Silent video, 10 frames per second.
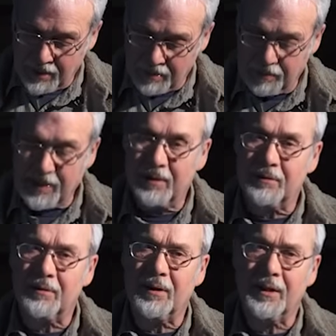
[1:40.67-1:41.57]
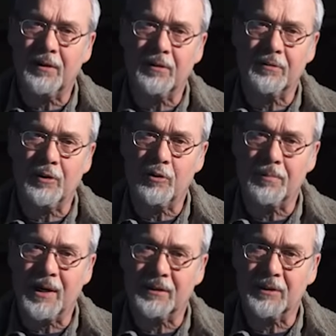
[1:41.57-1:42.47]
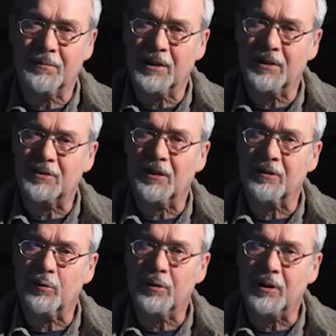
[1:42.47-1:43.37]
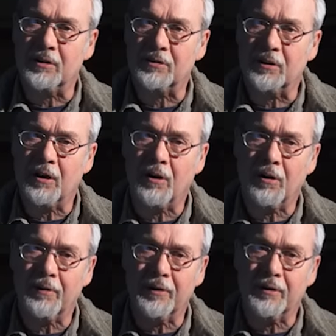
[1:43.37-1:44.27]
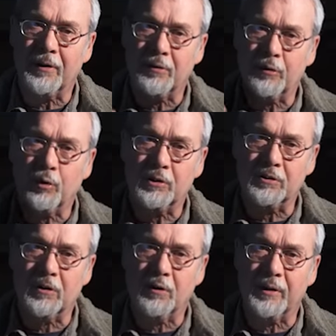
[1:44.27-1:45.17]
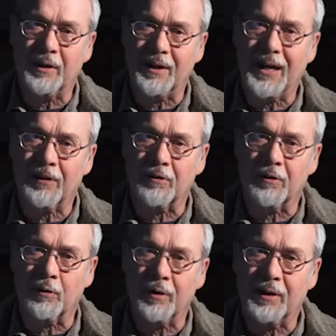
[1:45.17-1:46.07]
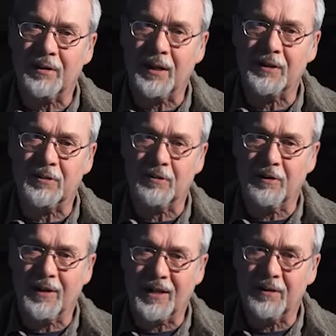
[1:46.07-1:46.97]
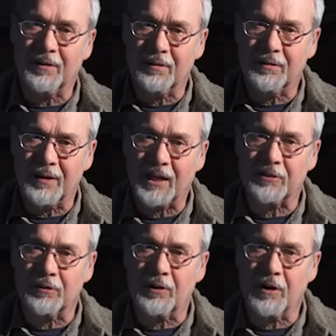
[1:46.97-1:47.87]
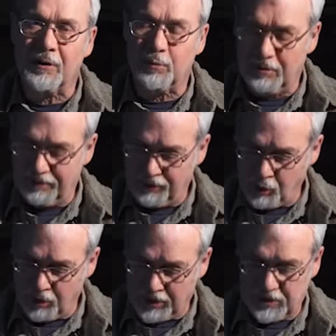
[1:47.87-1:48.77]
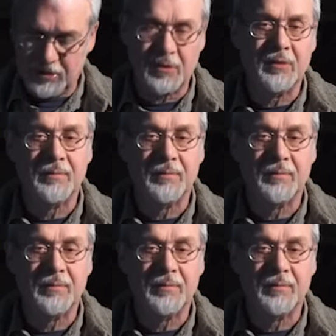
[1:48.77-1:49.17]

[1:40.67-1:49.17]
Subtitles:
But they don't know about some of these other woods, and all of the woods growing together are what it takes to create a natural hardwood forest.